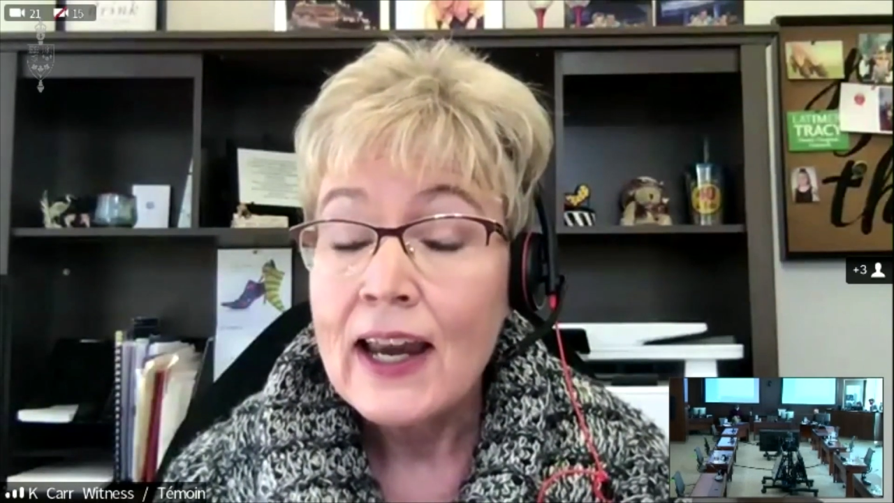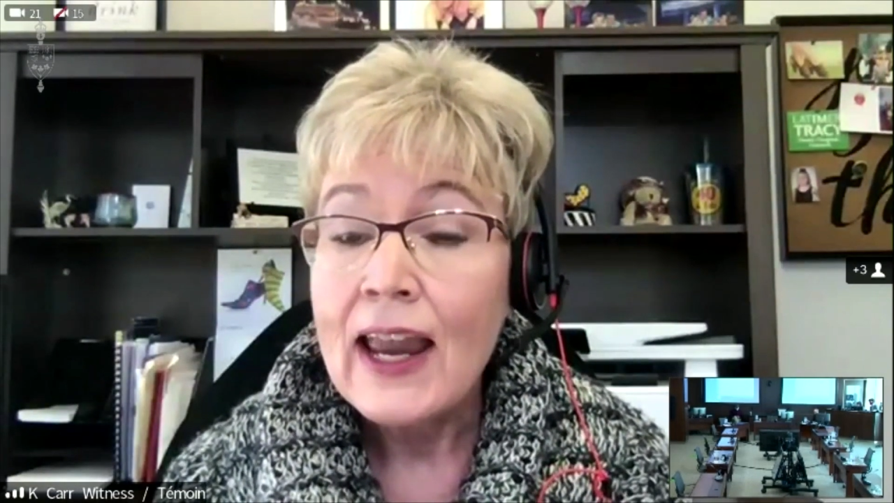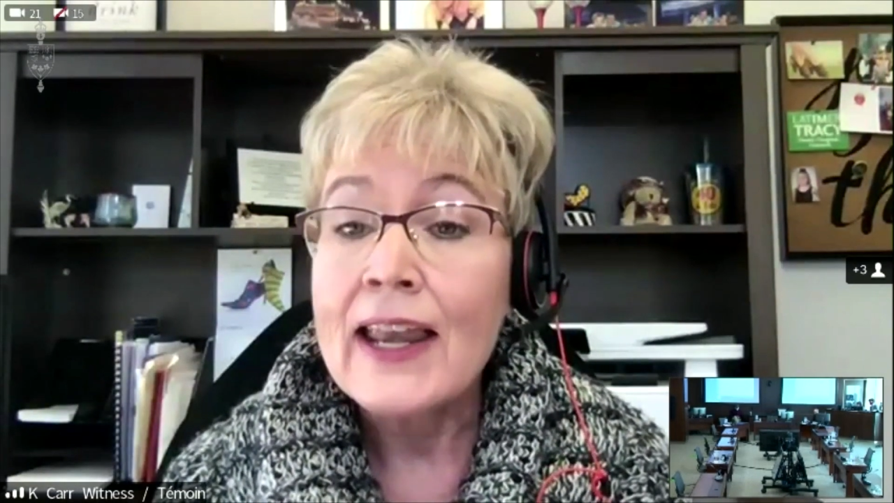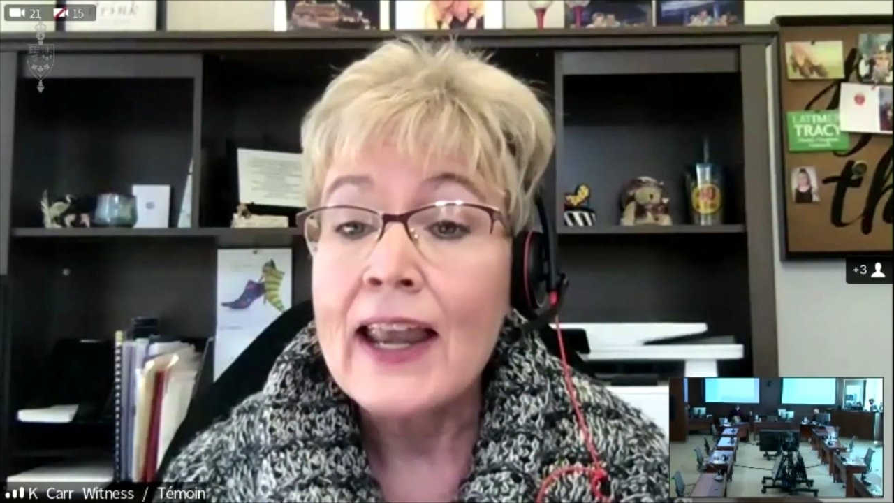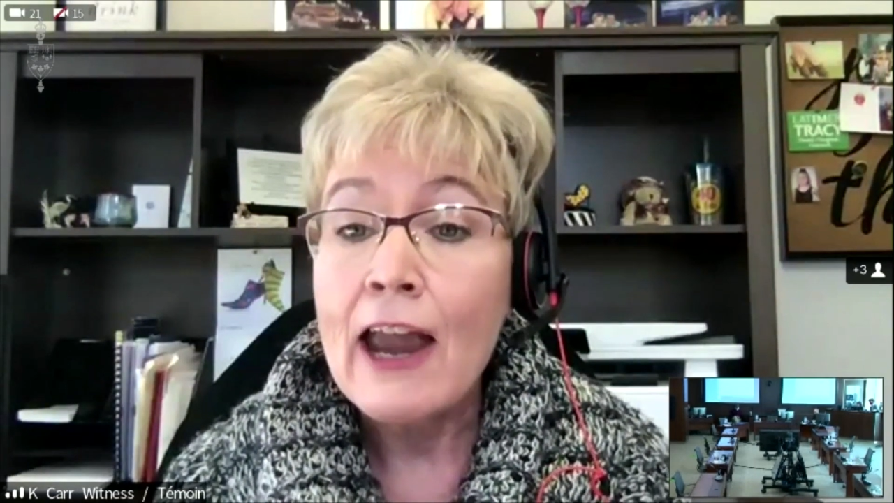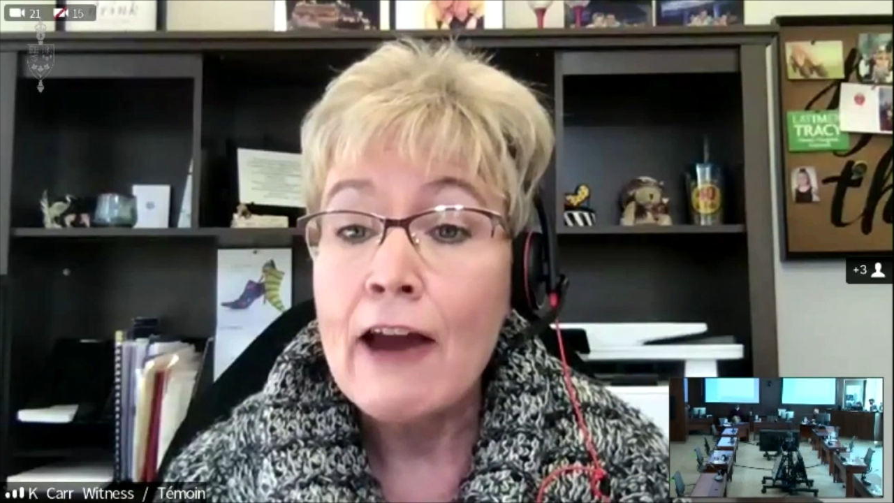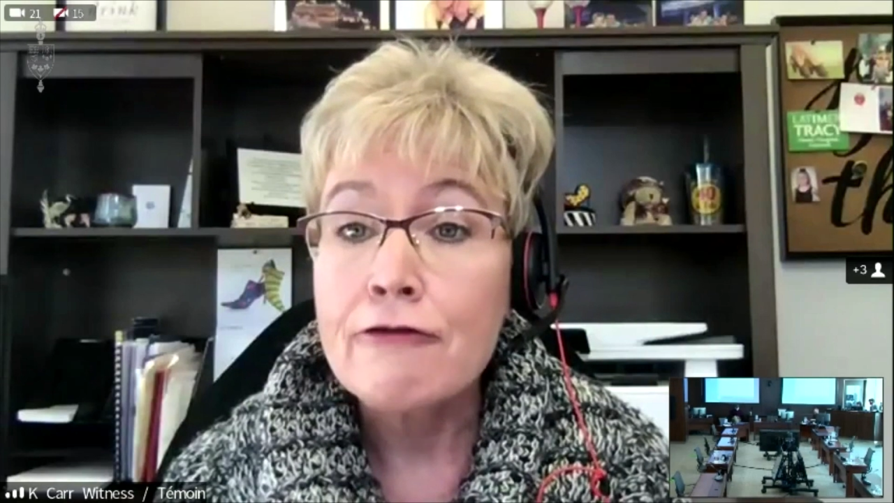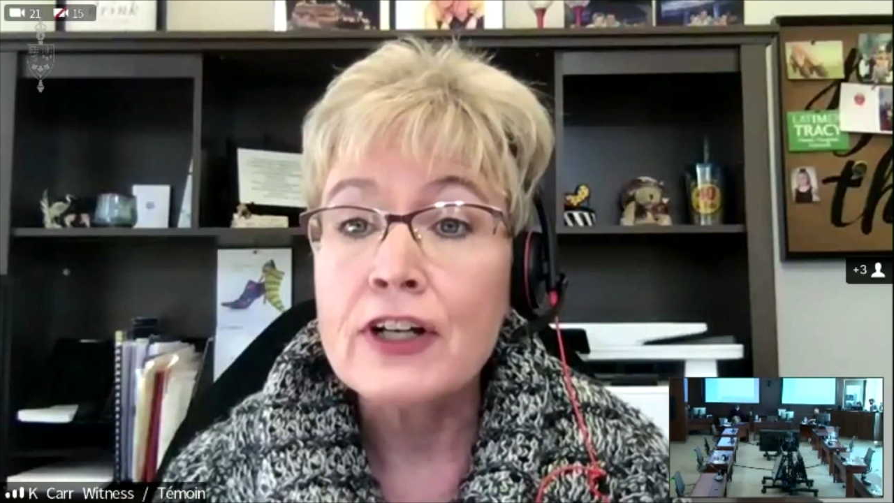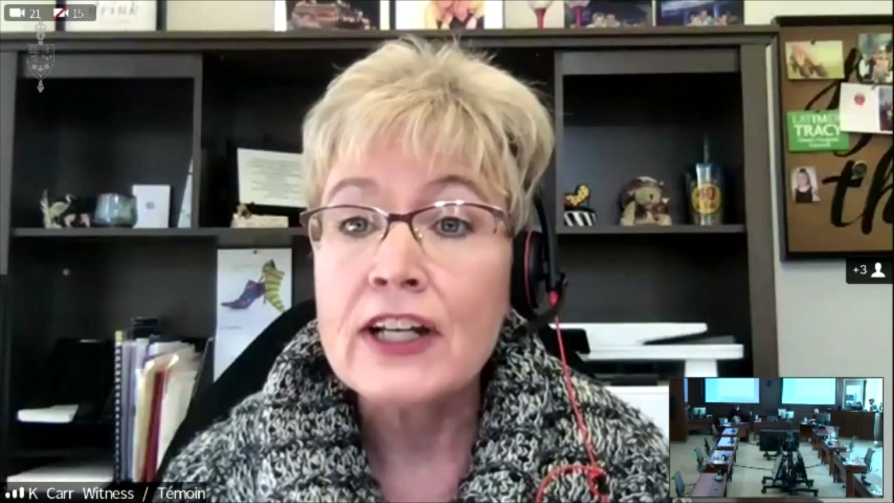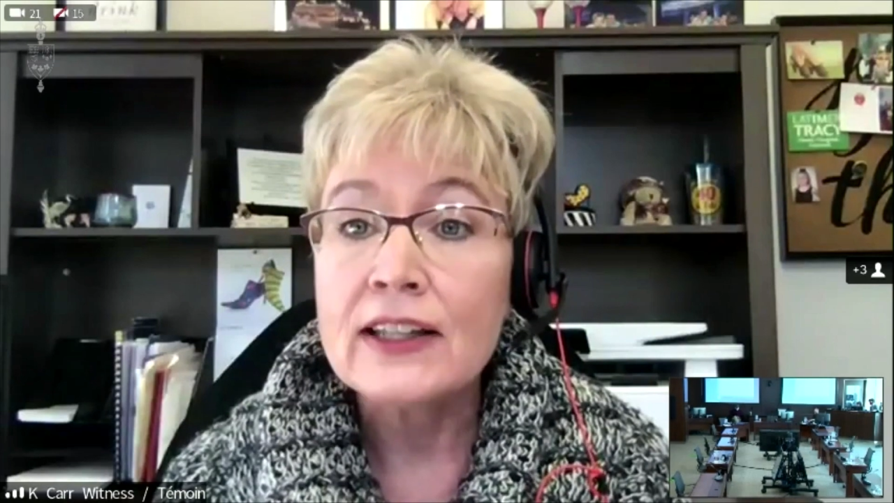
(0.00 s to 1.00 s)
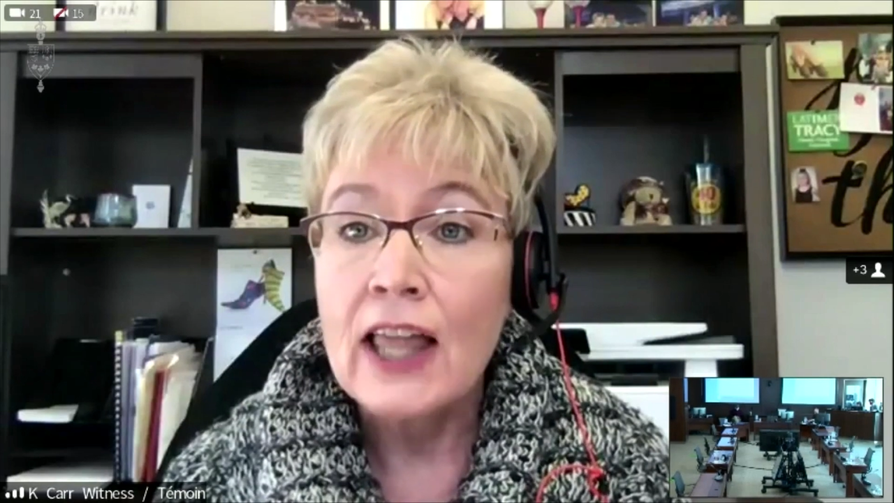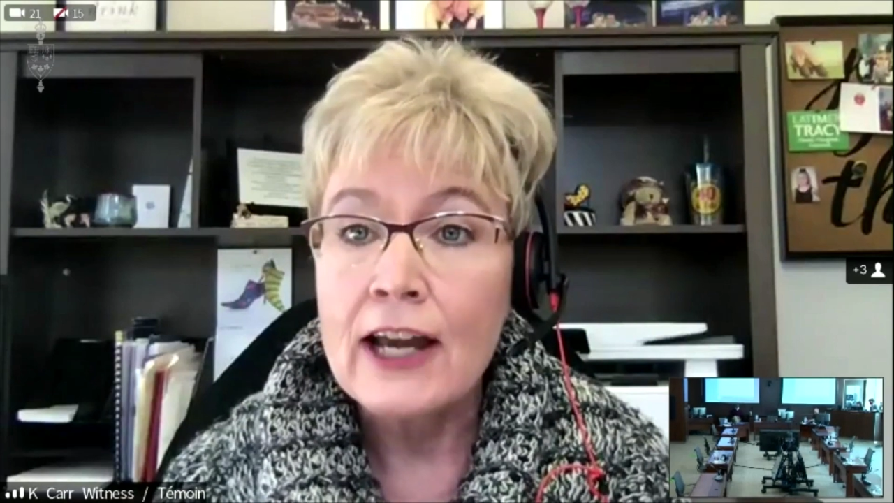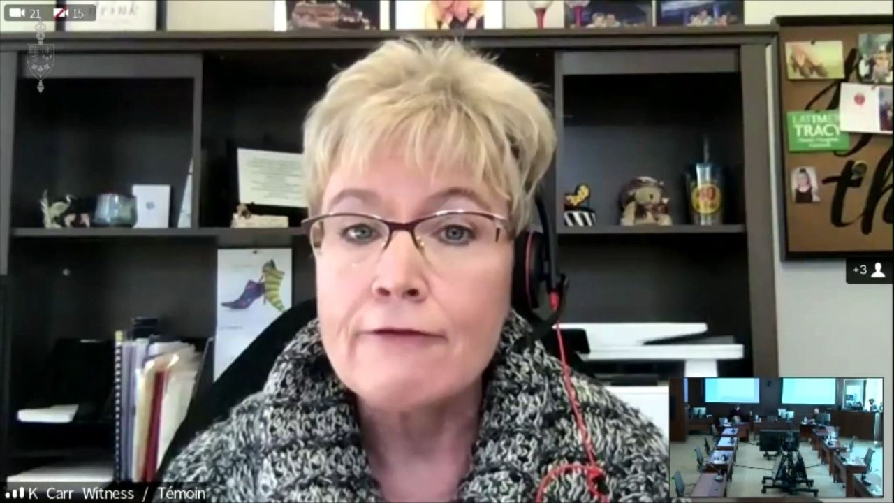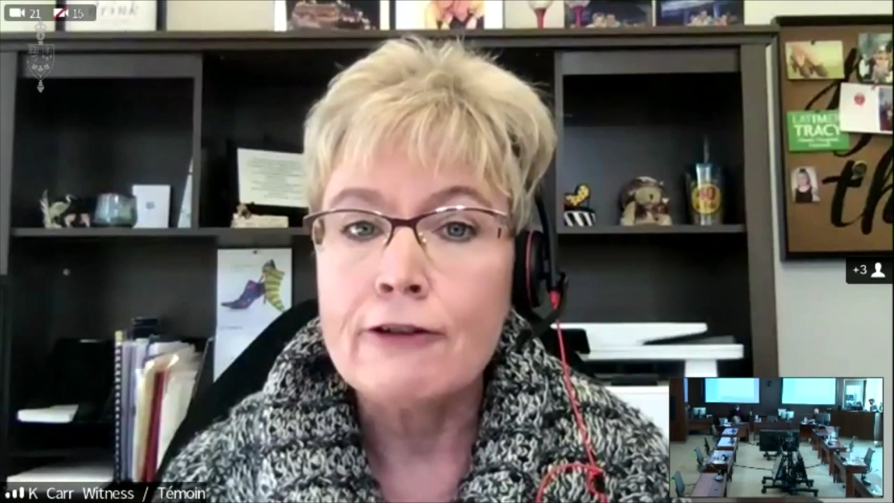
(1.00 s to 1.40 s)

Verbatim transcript: and every life